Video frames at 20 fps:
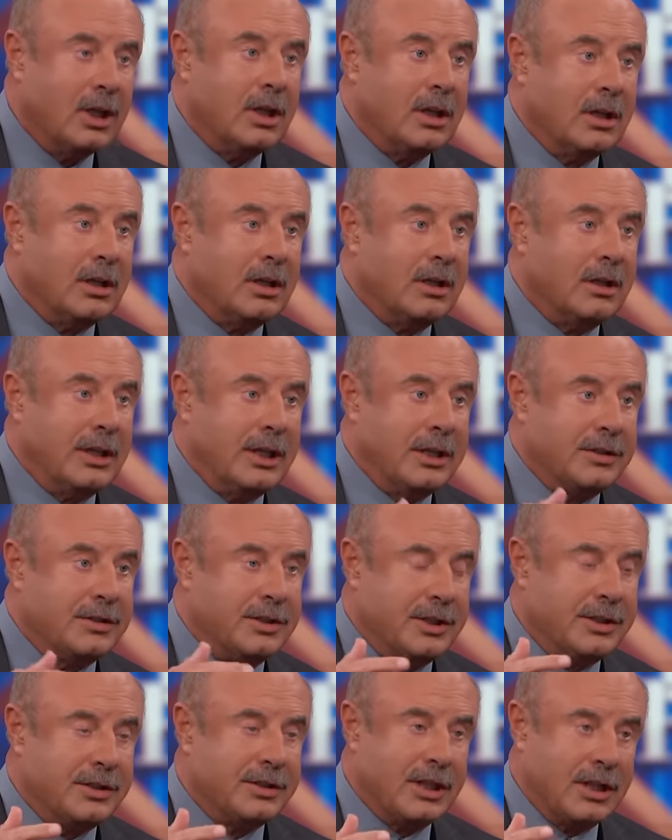Uh -huh. Then
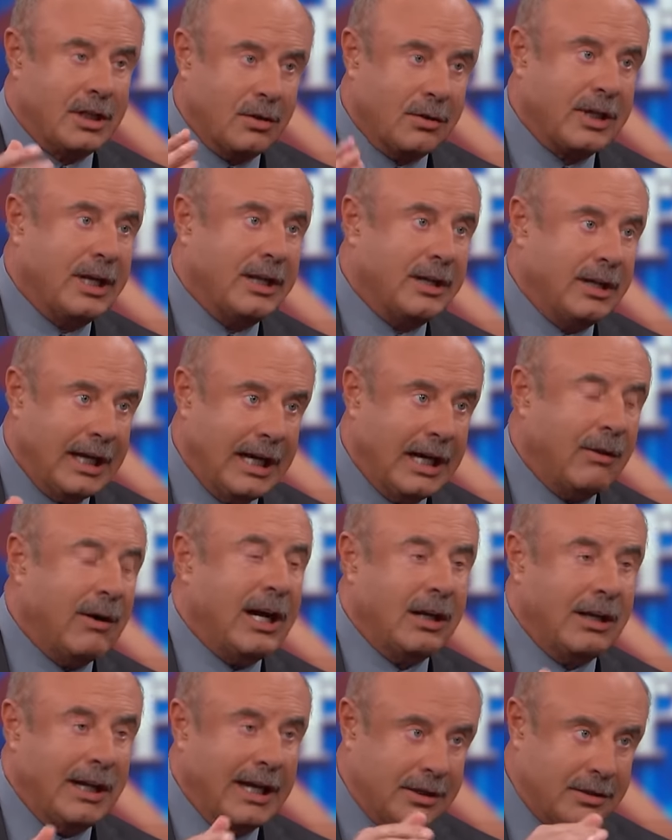she said, okay, now
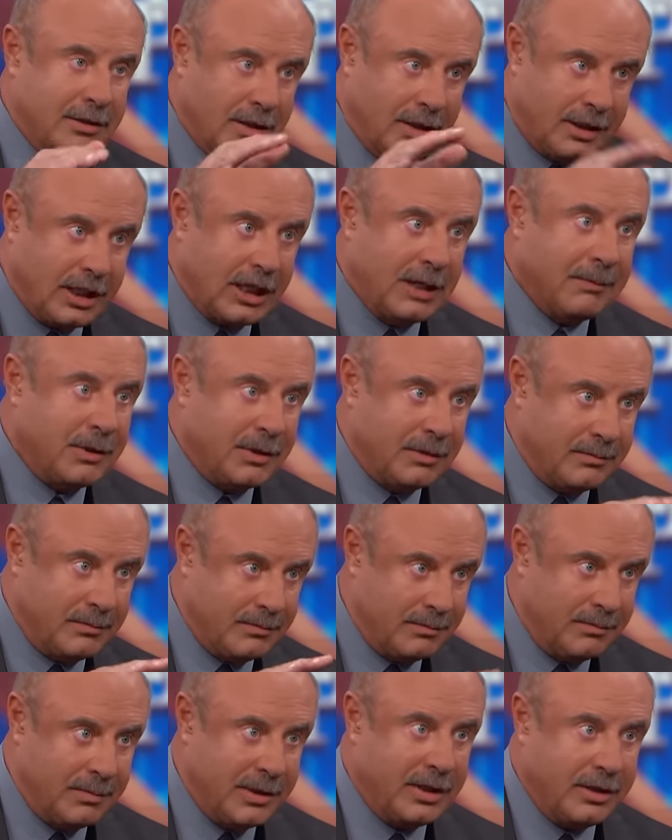I'll actually come and
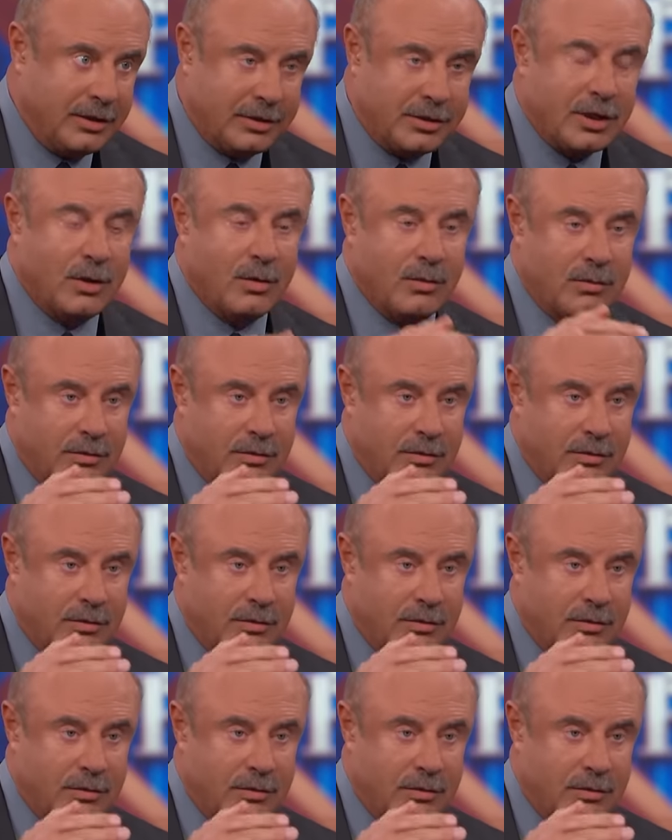be. So